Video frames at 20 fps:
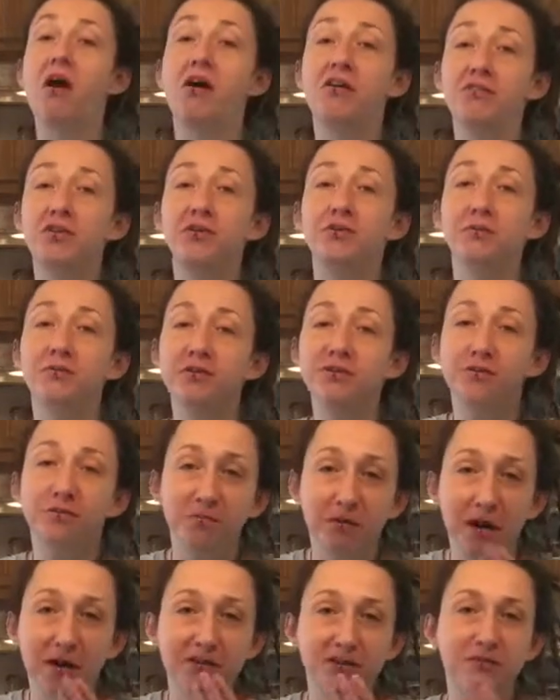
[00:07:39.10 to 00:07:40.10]
I think you'll be
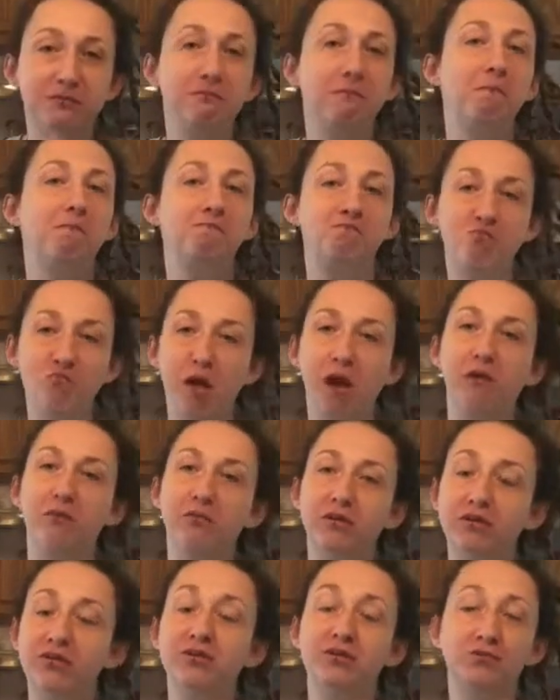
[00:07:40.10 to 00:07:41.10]
surprised how
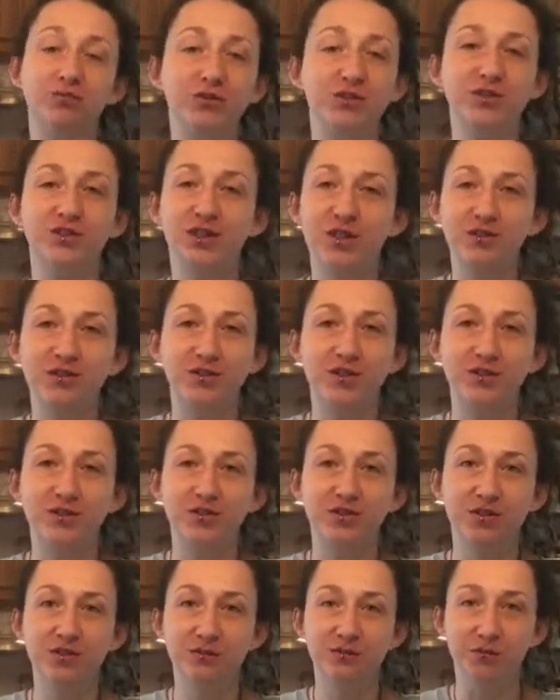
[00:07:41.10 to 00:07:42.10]
much this really tastes like
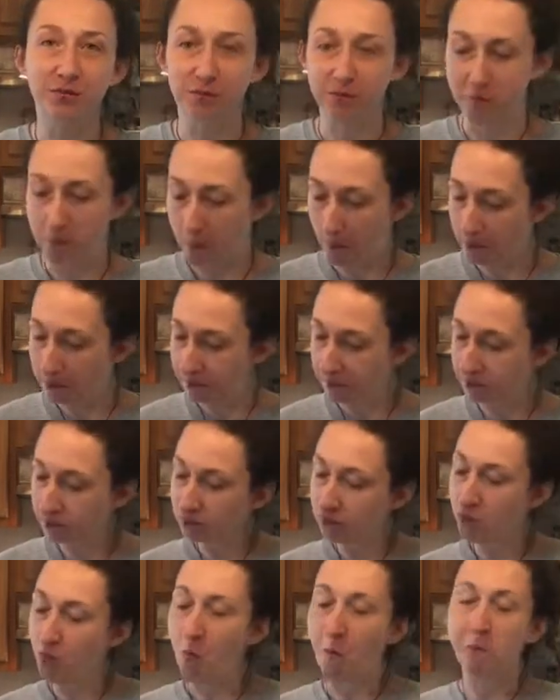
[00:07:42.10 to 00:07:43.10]
seafood.
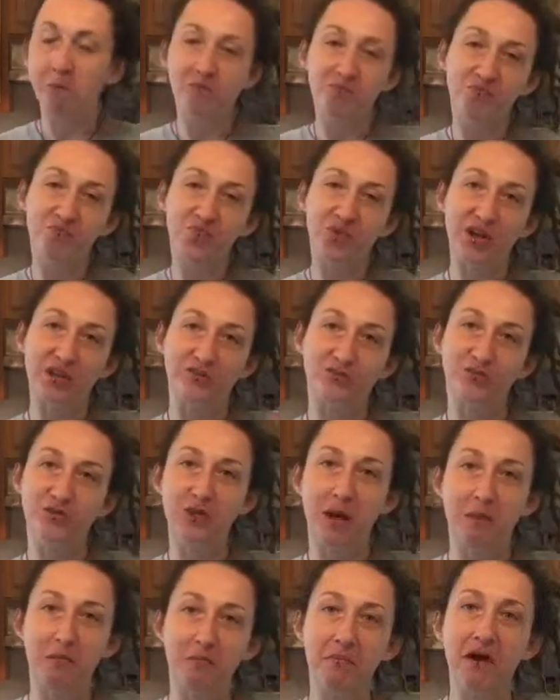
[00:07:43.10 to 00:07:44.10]
Thanks for
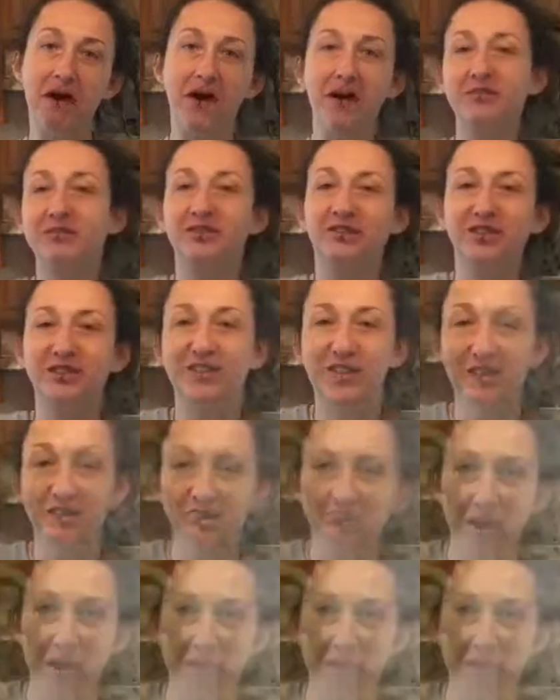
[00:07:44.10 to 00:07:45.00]
stopping by. We'll see you next